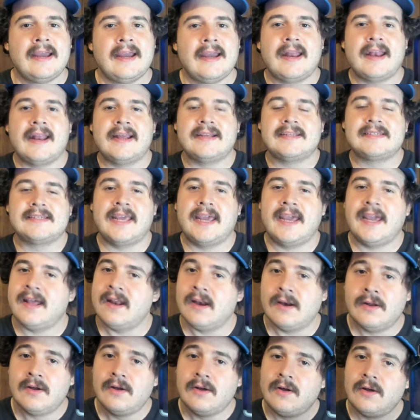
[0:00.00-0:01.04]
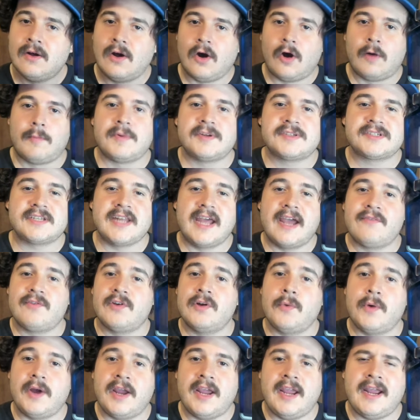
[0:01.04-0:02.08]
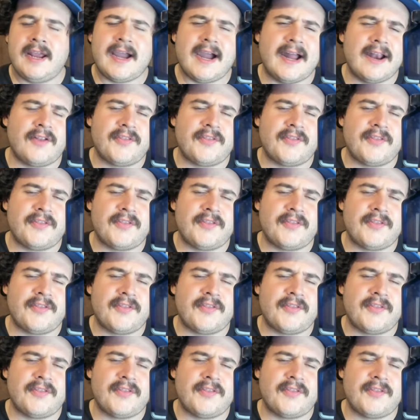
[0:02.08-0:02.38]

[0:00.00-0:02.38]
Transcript: And I say it almost every week. I don't